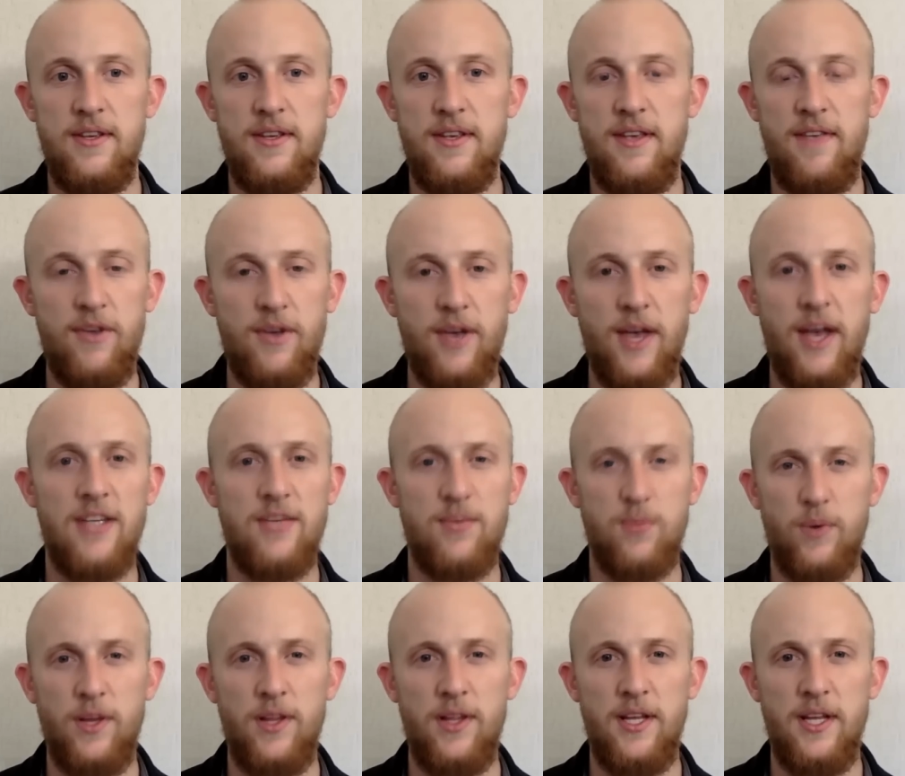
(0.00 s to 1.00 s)
if you guys
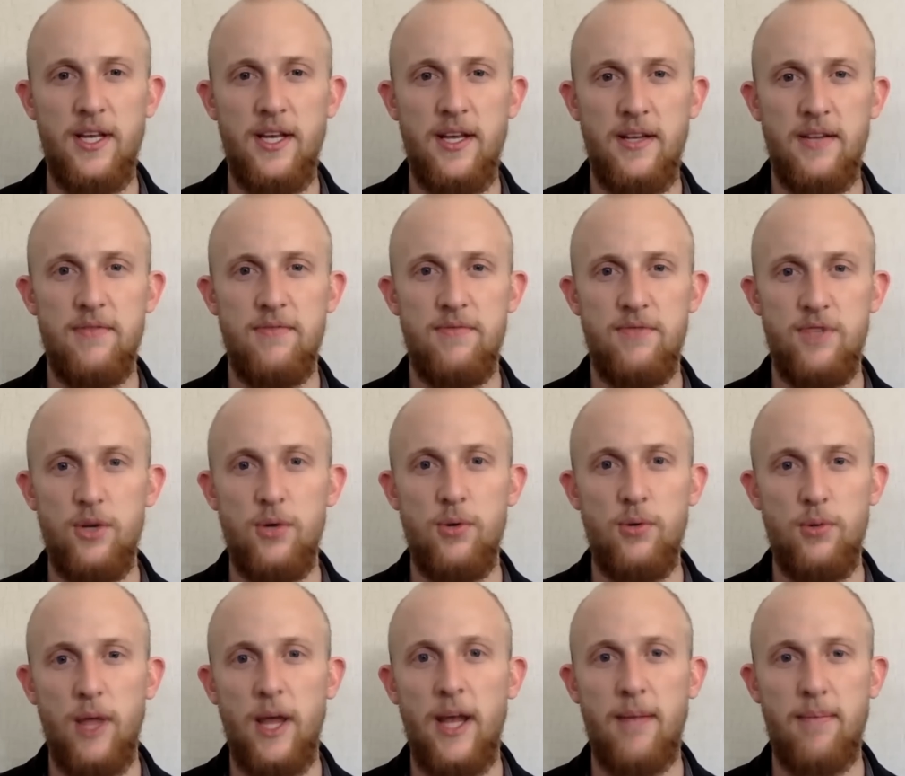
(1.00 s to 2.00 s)
really
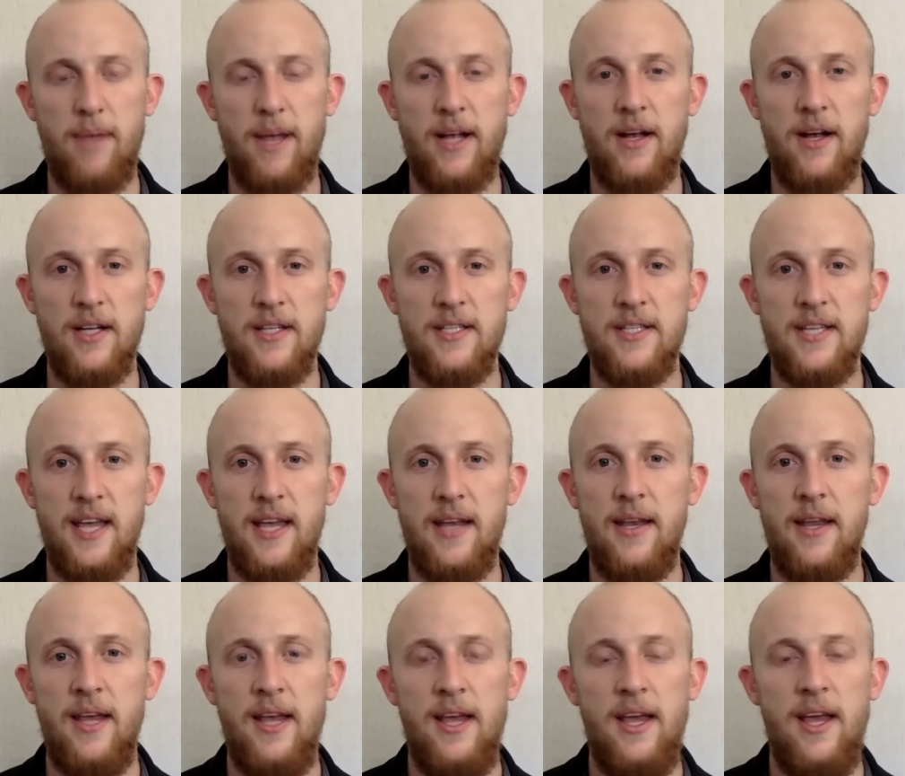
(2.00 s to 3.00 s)
do like my content,